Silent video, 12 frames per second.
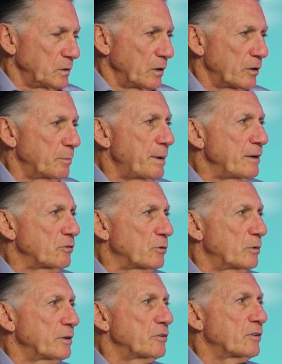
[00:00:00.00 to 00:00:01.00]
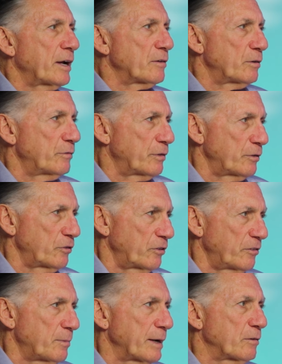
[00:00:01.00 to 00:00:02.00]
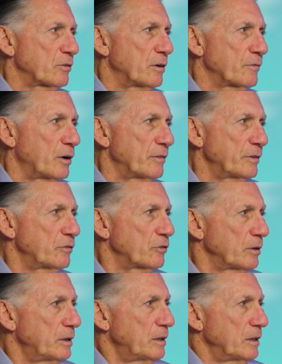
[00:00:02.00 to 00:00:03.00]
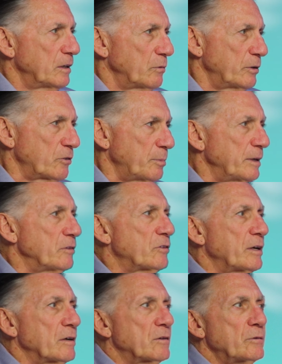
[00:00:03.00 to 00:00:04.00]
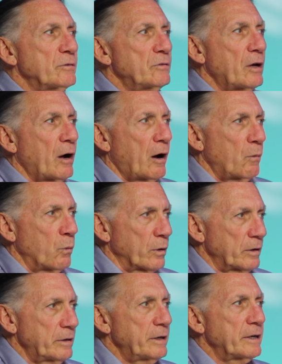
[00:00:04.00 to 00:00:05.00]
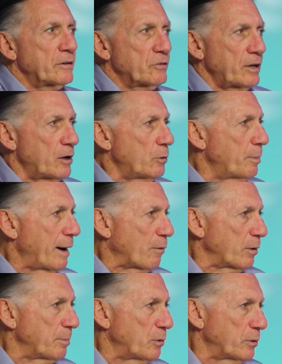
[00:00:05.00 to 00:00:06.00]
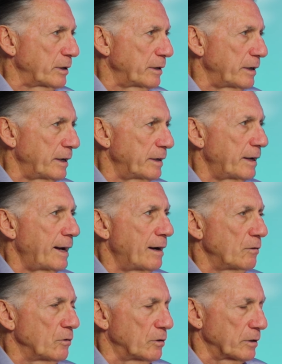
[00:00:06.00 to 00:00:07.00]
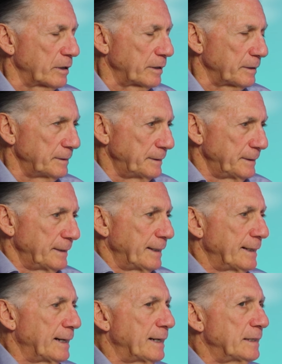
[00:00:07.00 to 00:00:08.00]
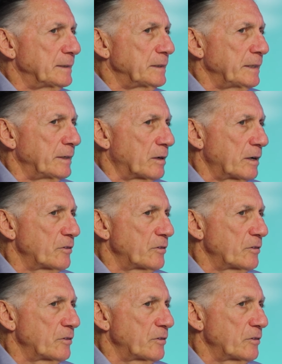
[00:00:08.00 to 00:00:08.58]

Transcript: They're based on the standard version of Microsoft Office, which means they include Word, Excel, PowerPoint, and Outlook. In our